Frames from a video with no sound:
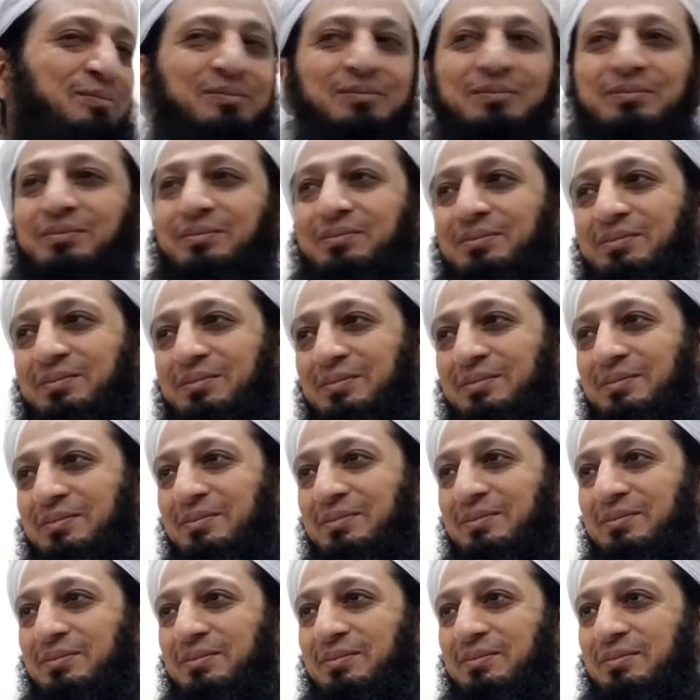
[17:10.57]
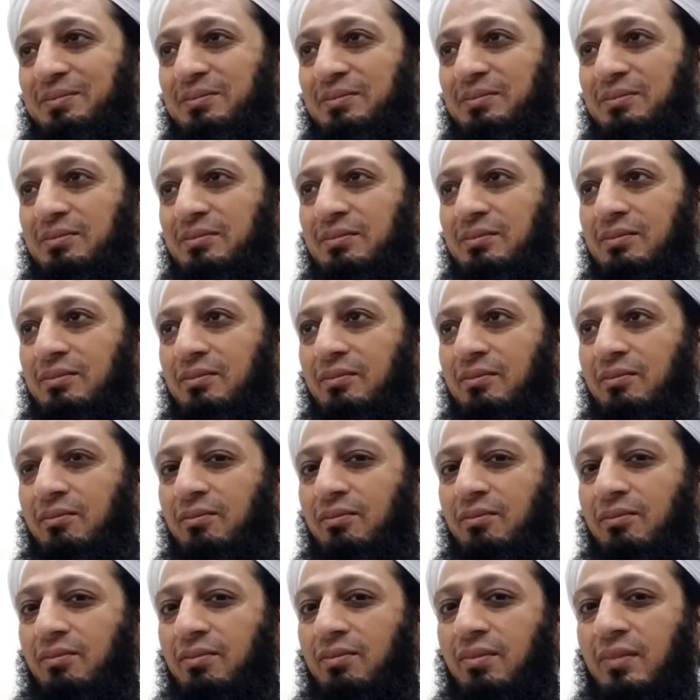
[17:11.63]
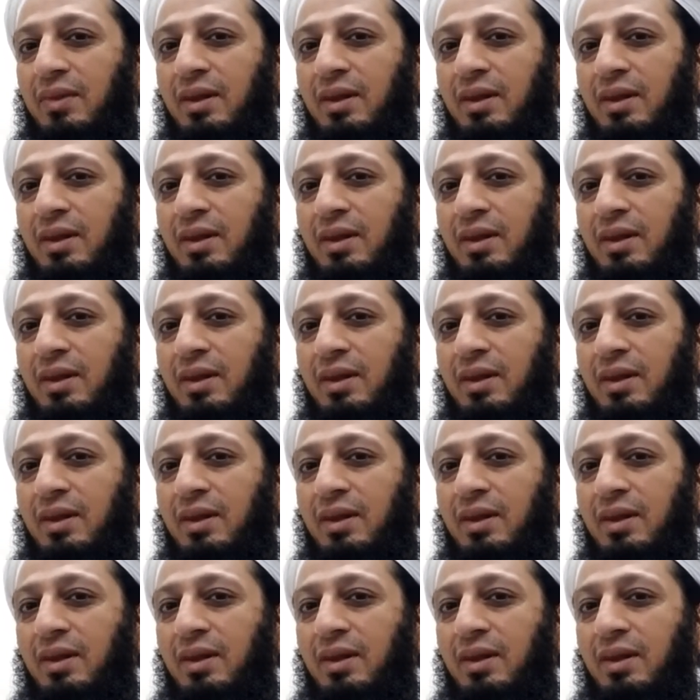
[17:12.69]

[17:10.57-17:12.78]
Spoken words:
[no speech]